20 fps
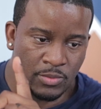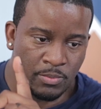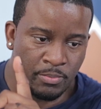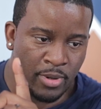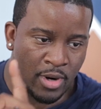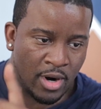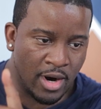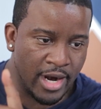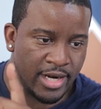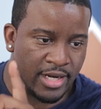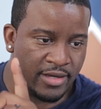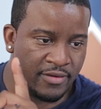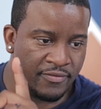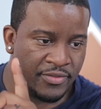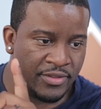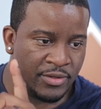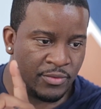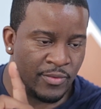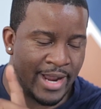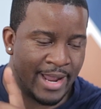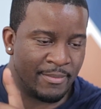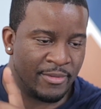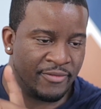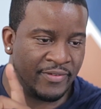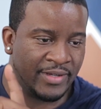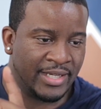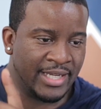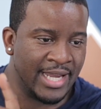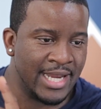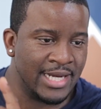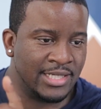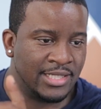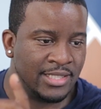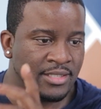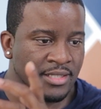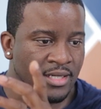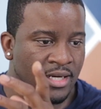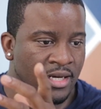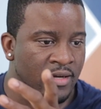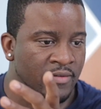part of the
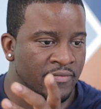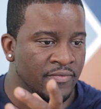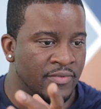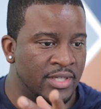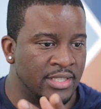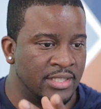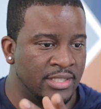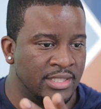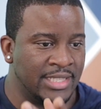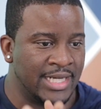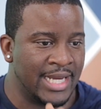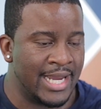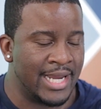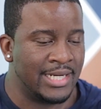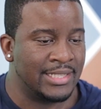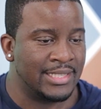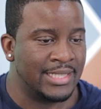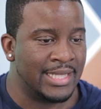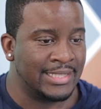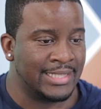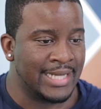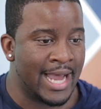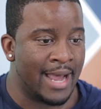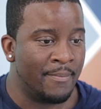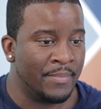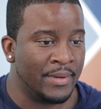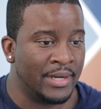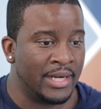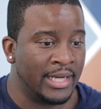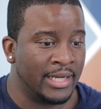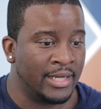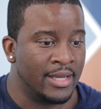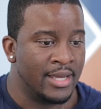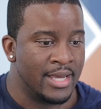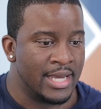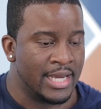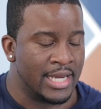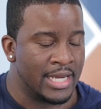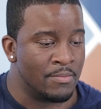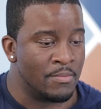ramifications of this change that's happening
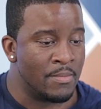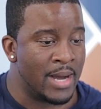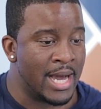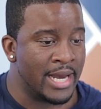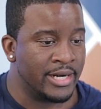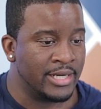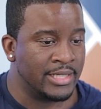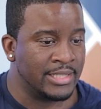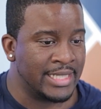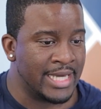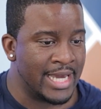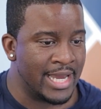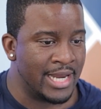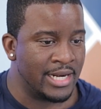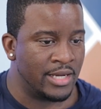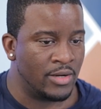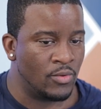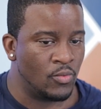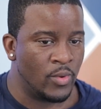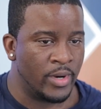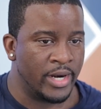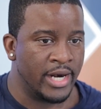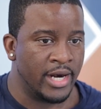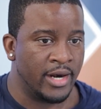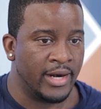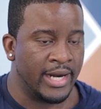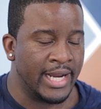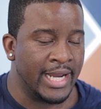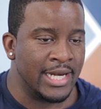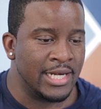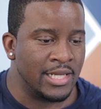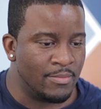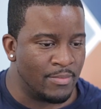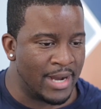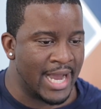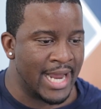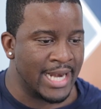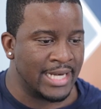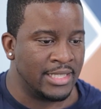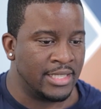in modern dating, where
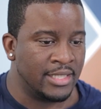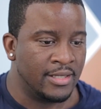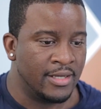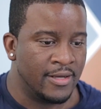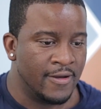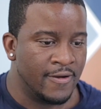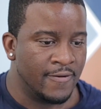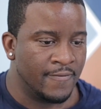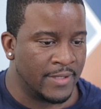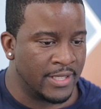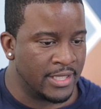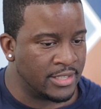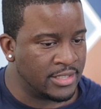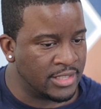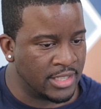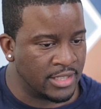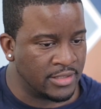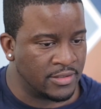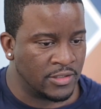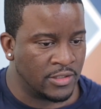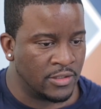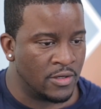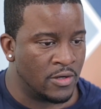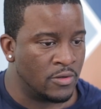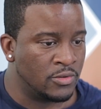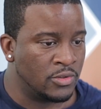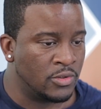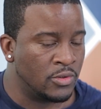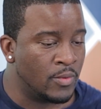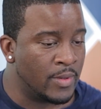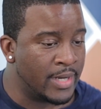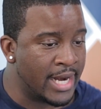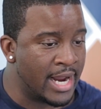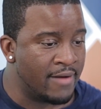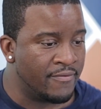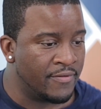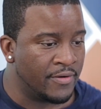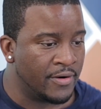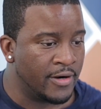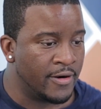anybody can just, you know, do
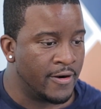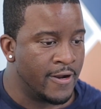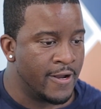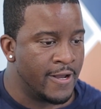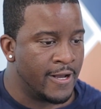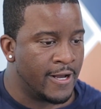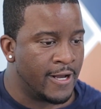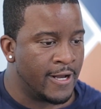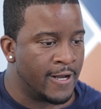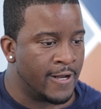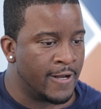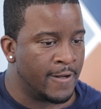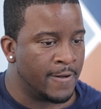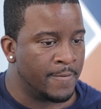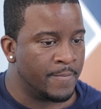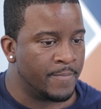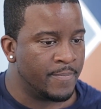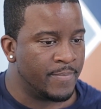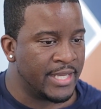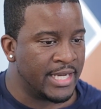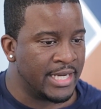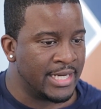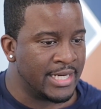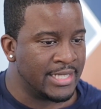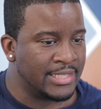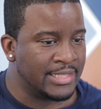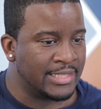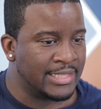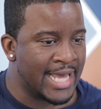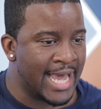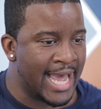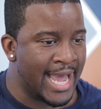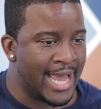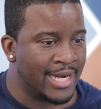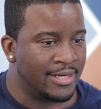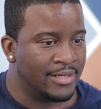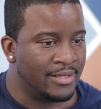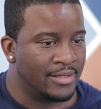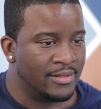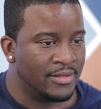whatever, is
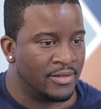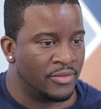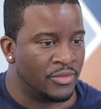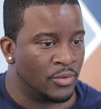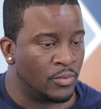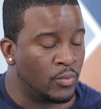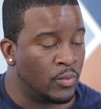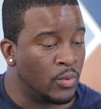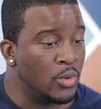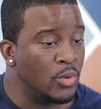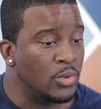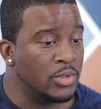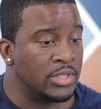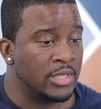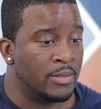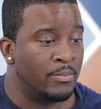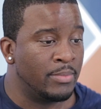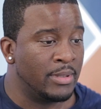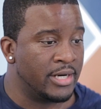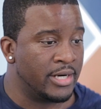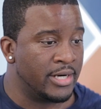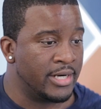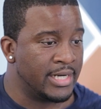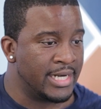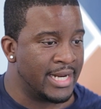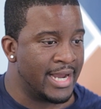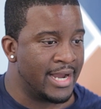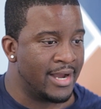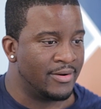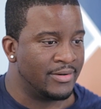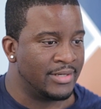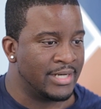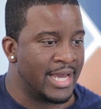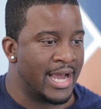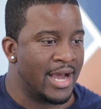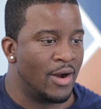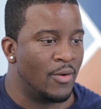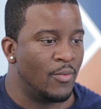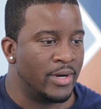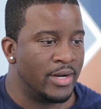that the rules are blurred now.
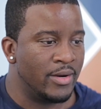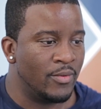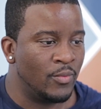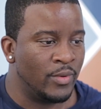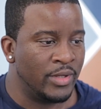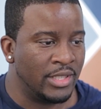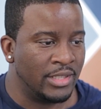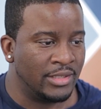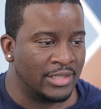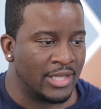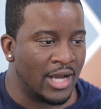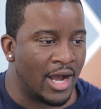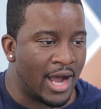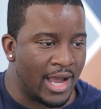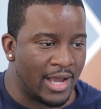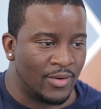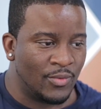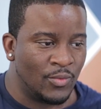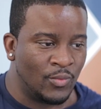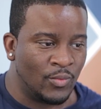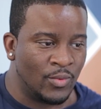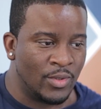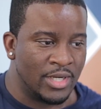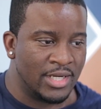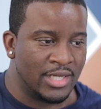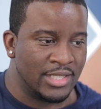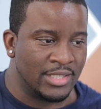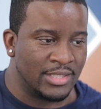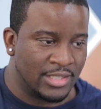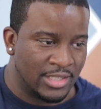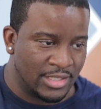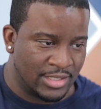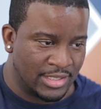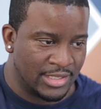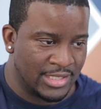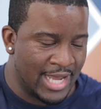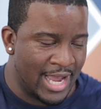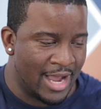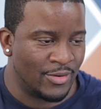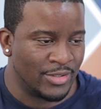Now what we thought was this
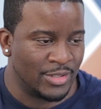is how